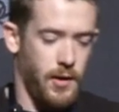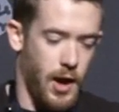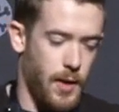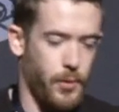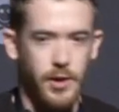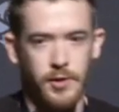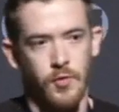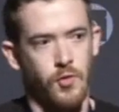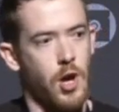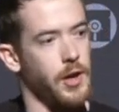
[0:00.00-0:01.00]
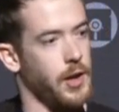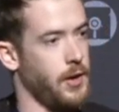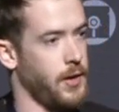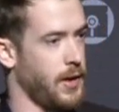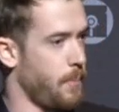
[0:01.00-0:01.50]
comprehensive
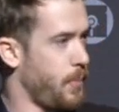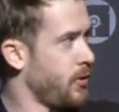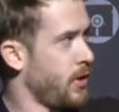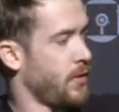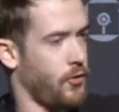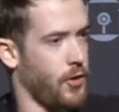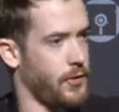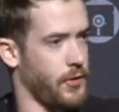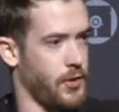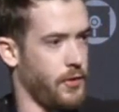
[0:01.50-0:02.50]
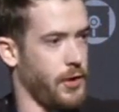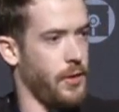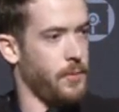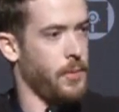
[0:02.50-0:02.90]
logging, and a big thing for us is cleanup.